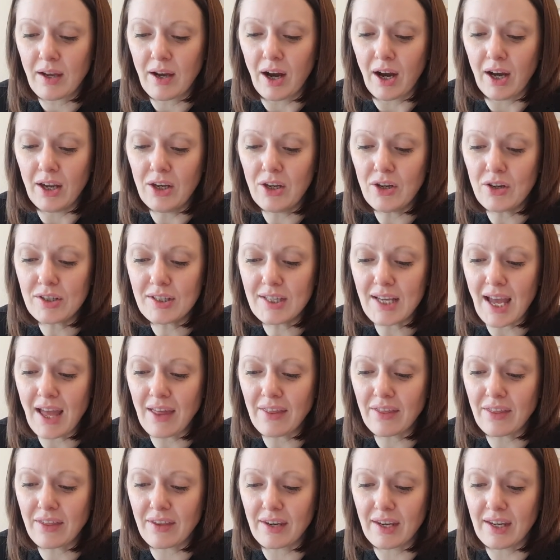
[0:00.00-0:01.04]
I looked at
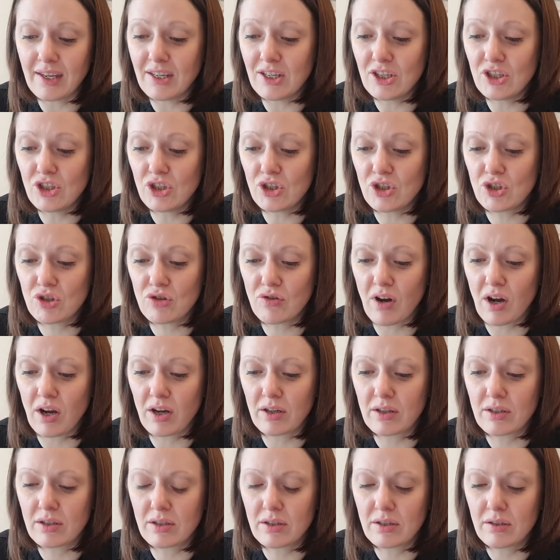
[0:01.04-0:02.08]
Anthony and he just
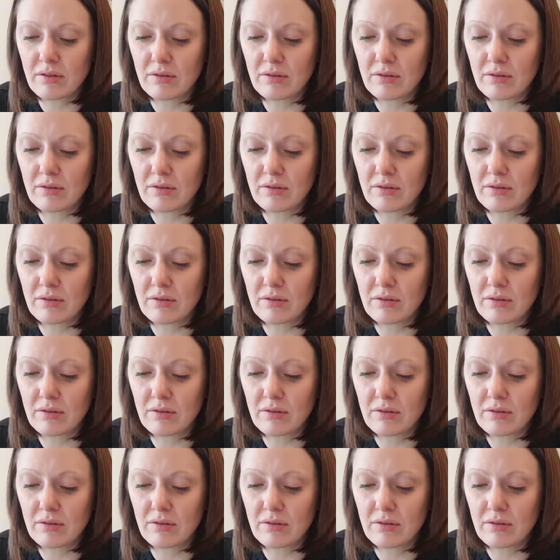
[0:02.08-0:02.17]
shrugged.